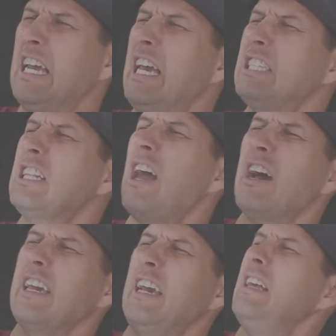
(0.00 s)
it's
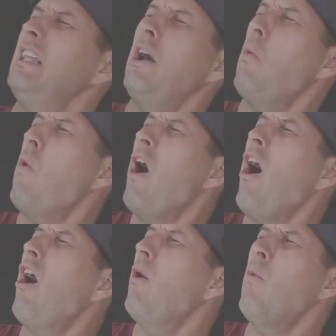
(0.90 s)
like,
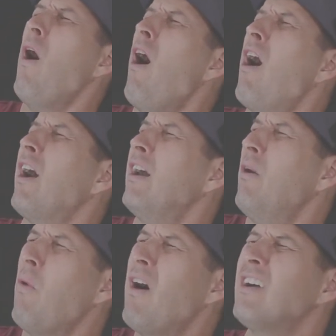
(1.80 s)
why, why?
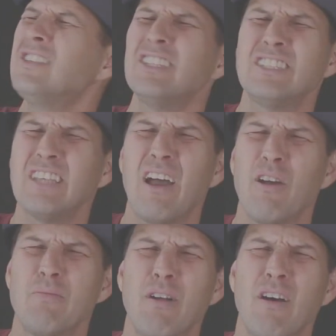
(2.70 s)
Why is it
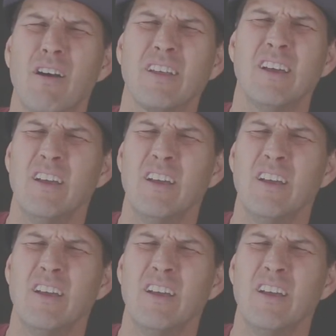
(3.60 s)
so bright?